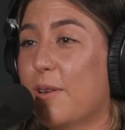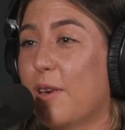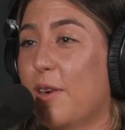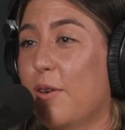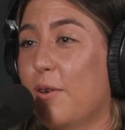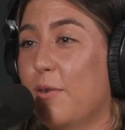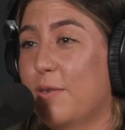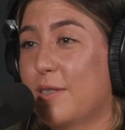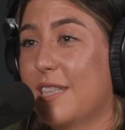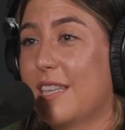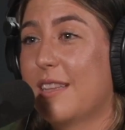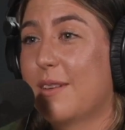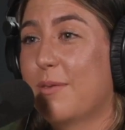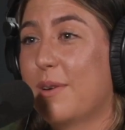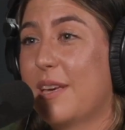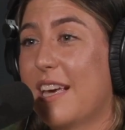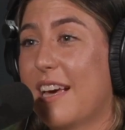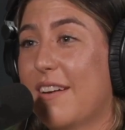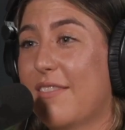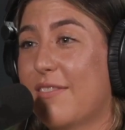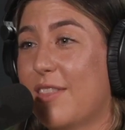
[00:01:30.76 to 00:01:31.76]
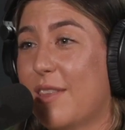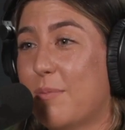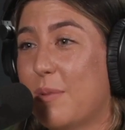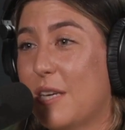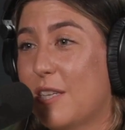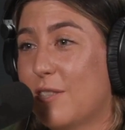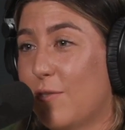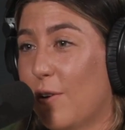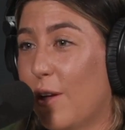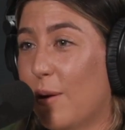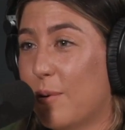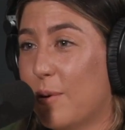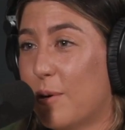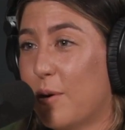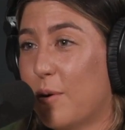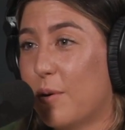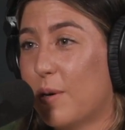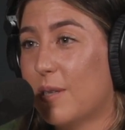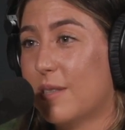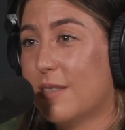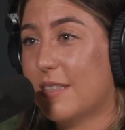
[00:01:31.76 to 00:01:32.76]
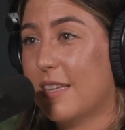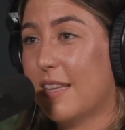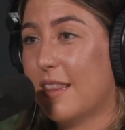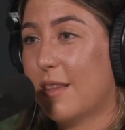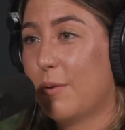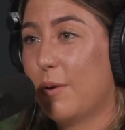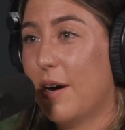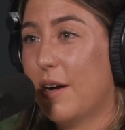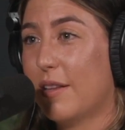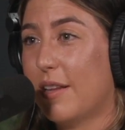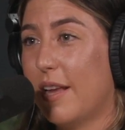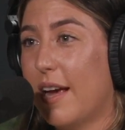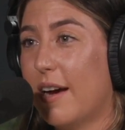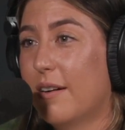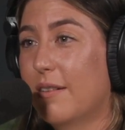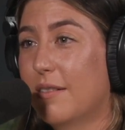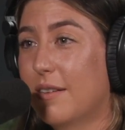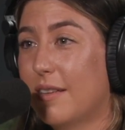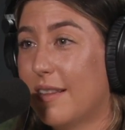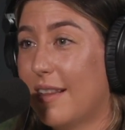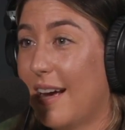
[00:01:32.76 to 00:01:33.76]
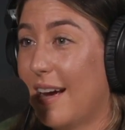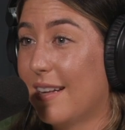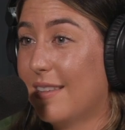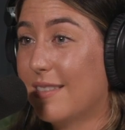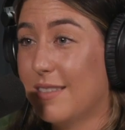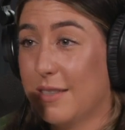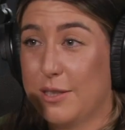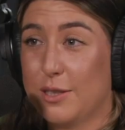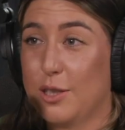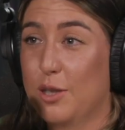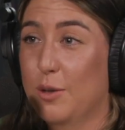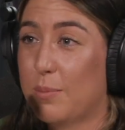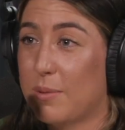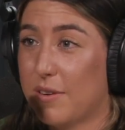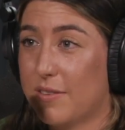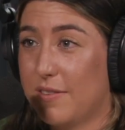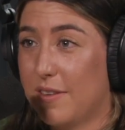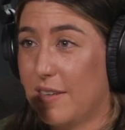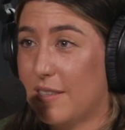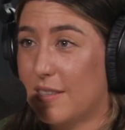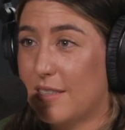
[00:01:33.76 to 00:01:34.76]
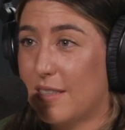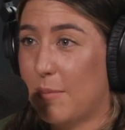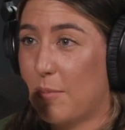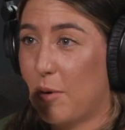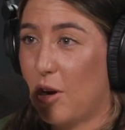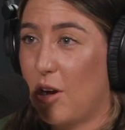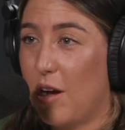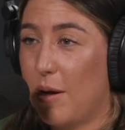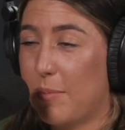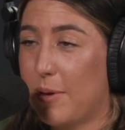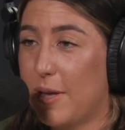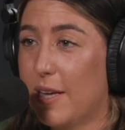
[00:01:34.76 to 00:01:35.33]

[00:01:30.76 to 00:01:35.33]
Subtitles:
you've seen that we have the beach volleyball courts at the Well now. That's a super fun summer hobby.